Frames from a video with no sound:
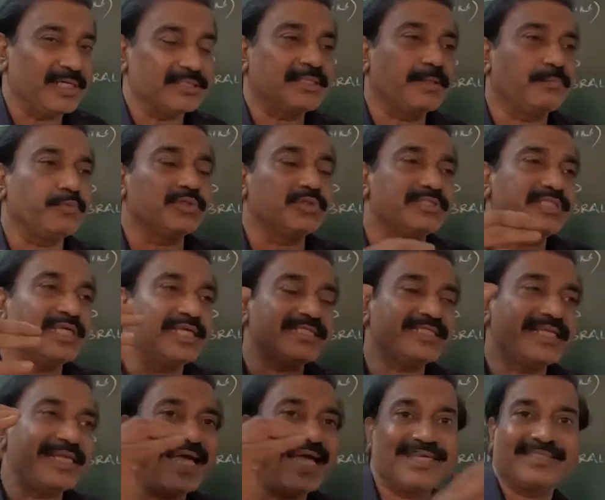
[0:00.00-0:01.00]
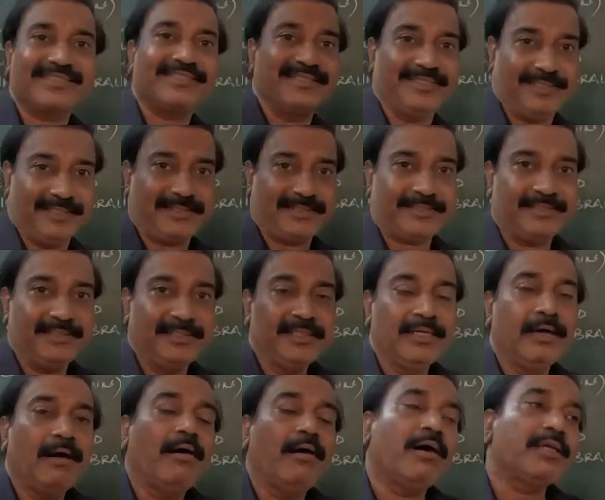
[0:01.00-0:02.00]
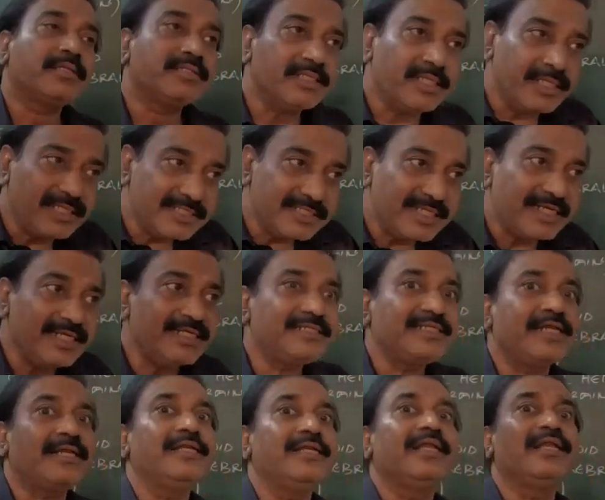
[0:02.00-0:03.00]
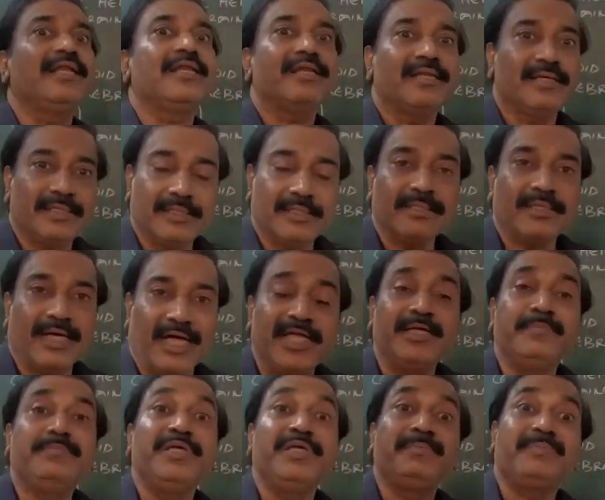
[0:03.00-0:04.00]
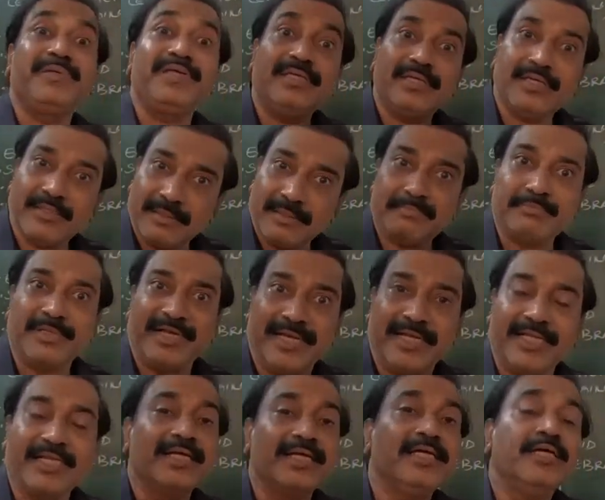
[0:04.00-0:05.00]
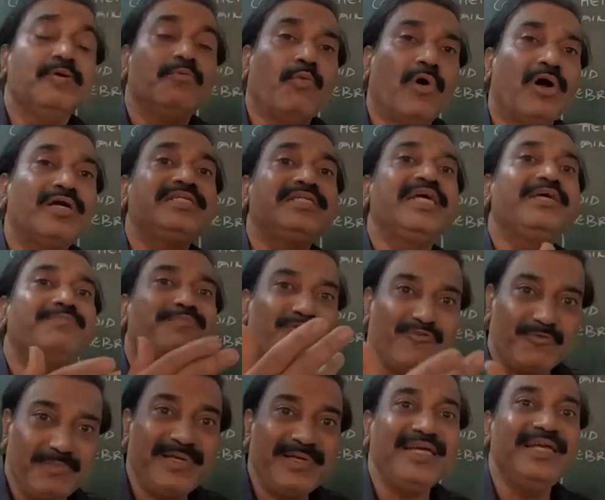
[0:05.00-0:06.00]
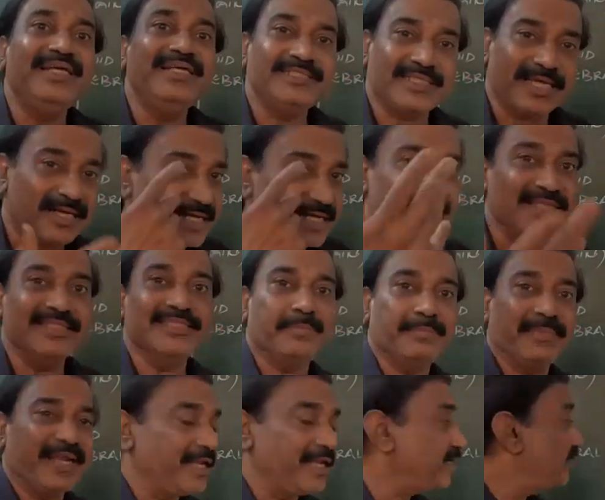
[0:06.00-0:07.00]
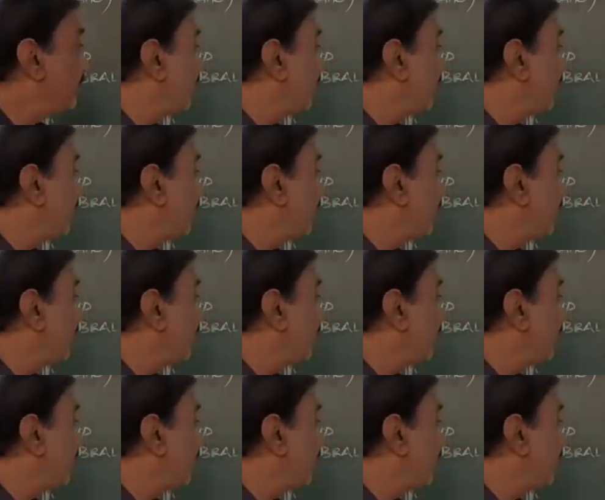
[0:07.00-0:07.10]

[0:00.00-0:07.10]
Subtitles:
Suppose there is an accident or there is an internal high BP bleeding. What type of bleedings occur in the brain?